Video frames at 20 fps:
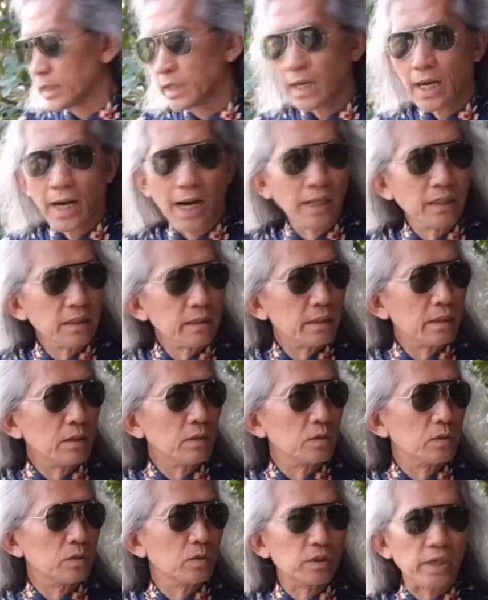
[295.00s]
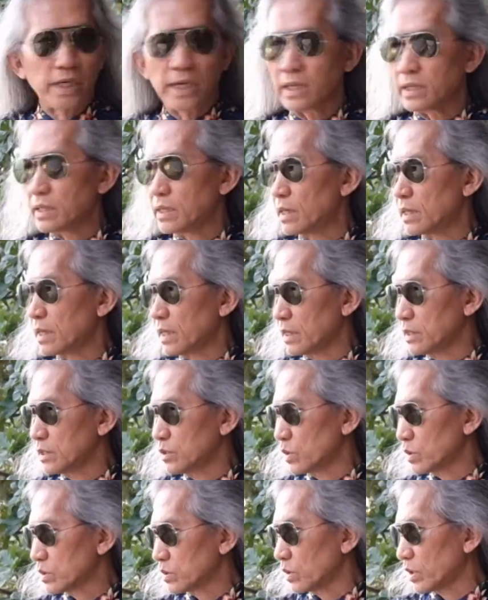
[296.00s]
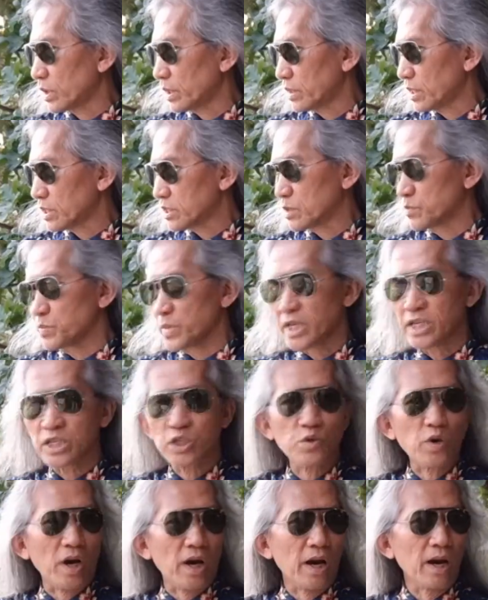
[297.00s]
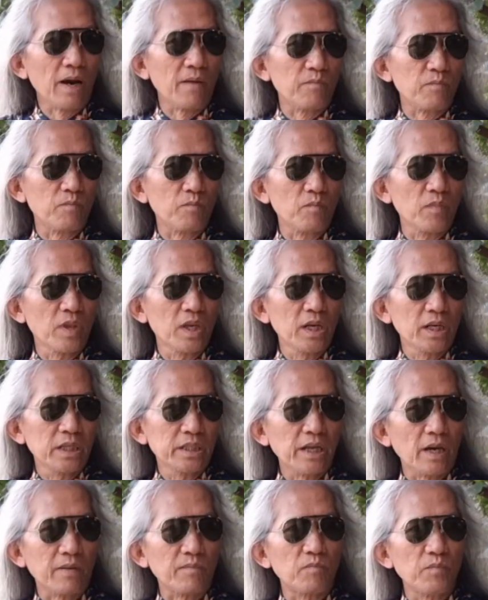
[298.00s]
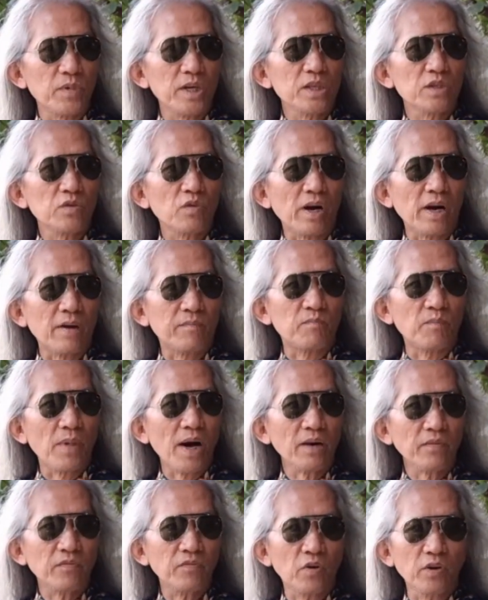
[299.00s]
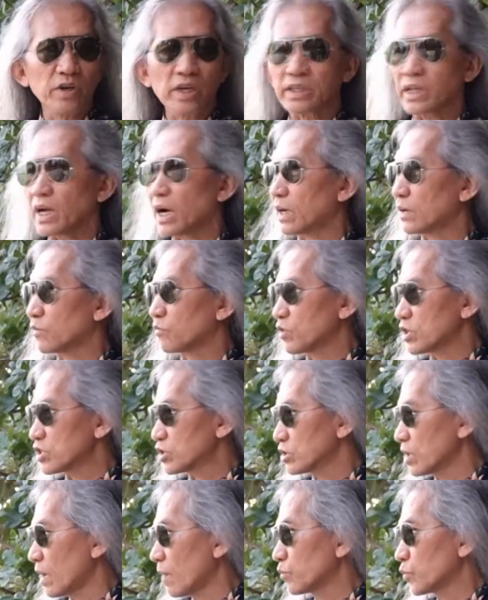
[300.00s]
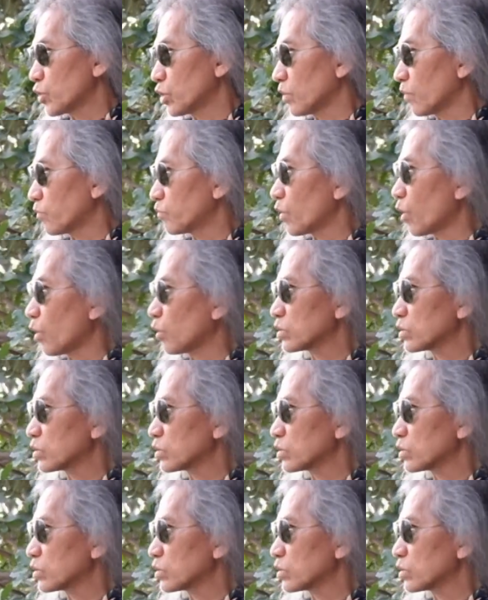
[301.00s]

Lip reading: Until you can realize your thought, that means you have mindfulness and wisdom to the false